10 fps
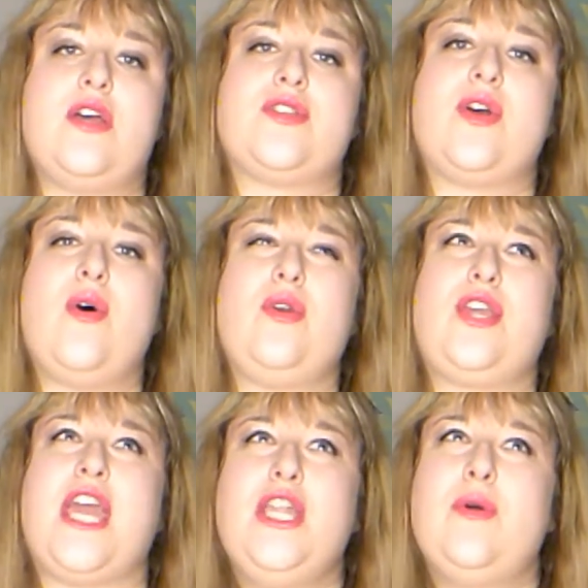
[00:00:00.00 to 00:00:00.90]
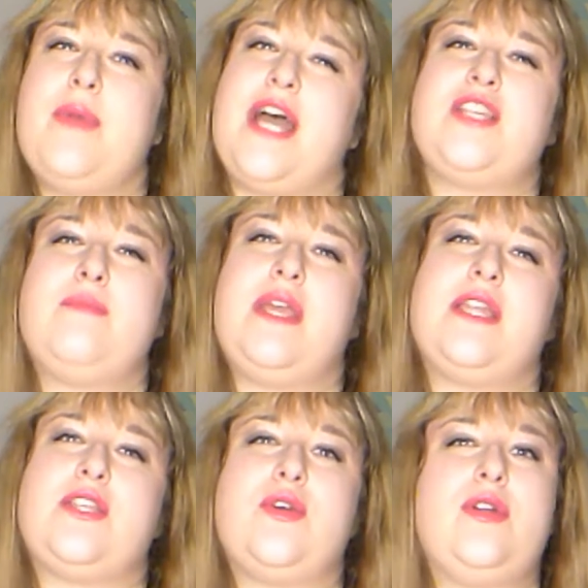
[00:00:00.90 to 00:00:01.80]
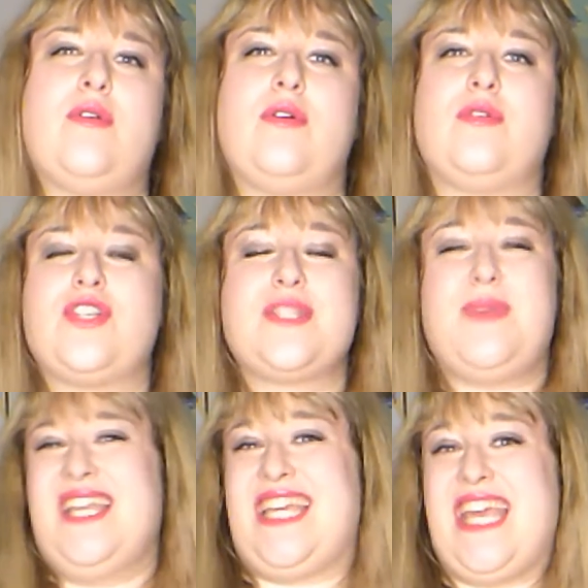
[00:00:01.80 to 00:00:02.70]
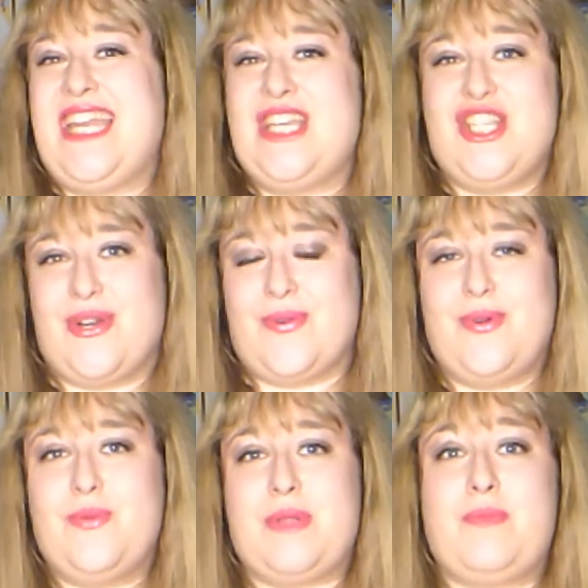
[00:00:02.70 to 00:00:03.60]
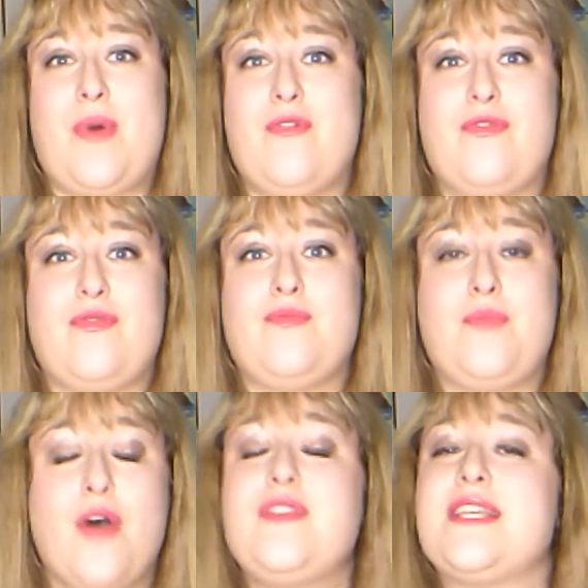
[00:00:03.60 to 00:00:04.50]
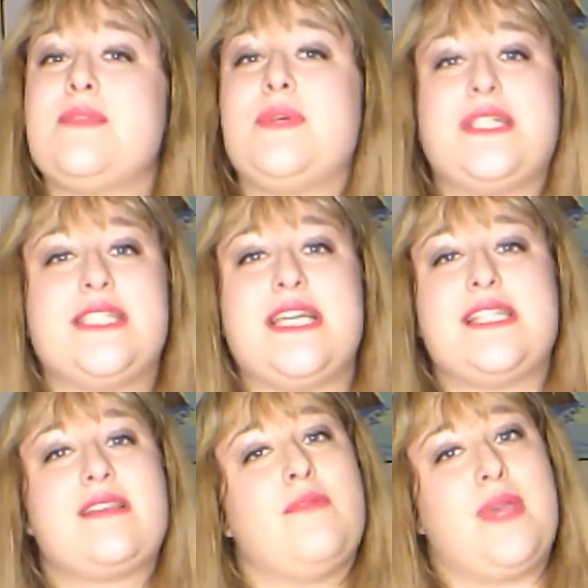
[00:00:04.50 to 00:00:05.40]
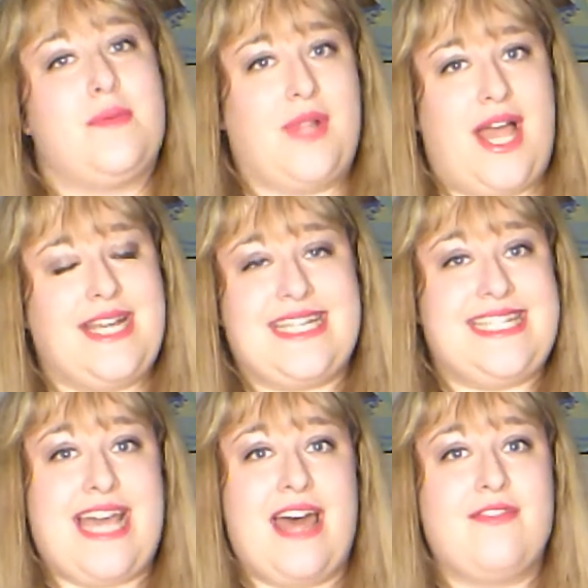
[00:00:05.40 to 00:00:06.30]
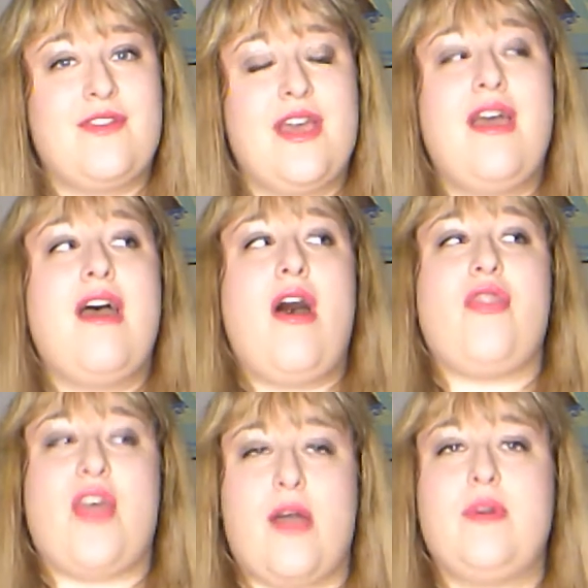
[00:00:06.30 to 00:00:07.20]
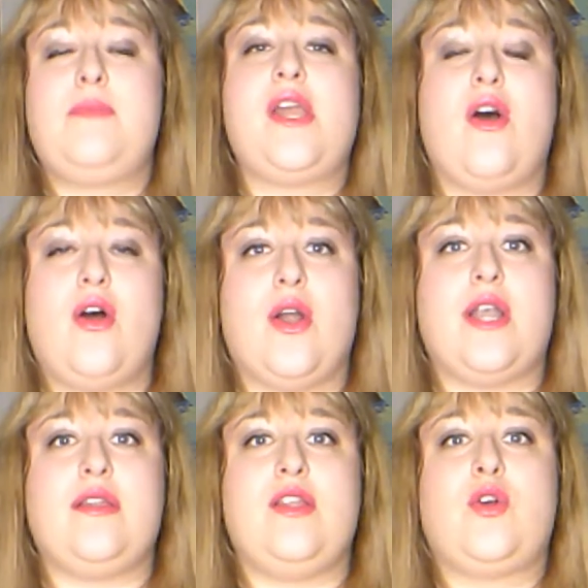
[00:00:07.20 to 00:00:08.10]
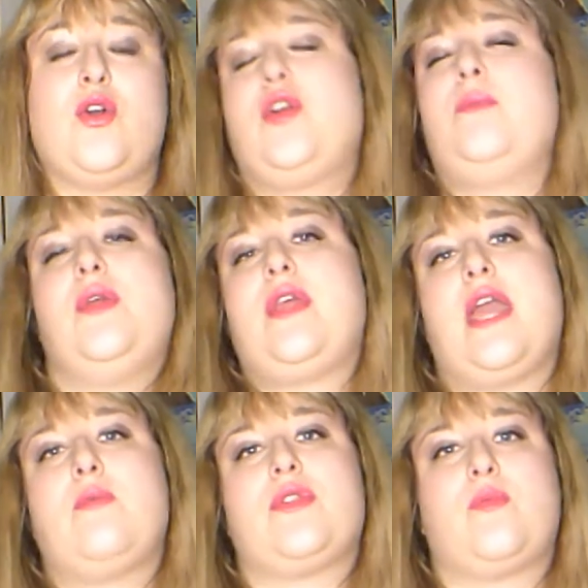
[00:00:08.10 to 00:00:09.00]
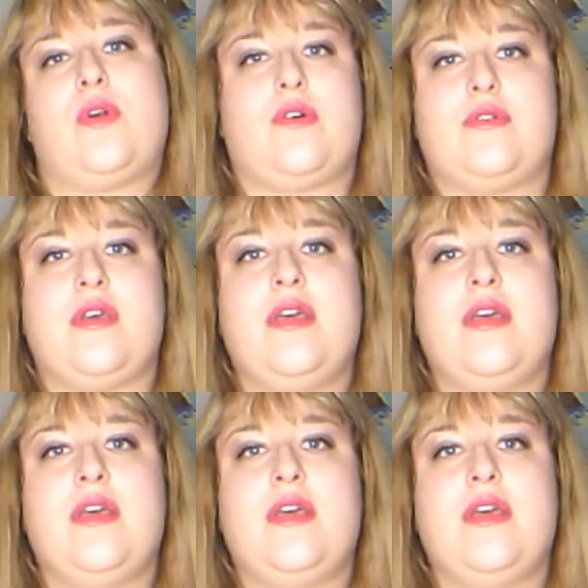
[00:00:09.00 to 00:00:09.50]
So can you imagine being a two year old or just being a kid in general with both both disabilities of being blind and deaf? That would be hard. You couldn't communicate with the world.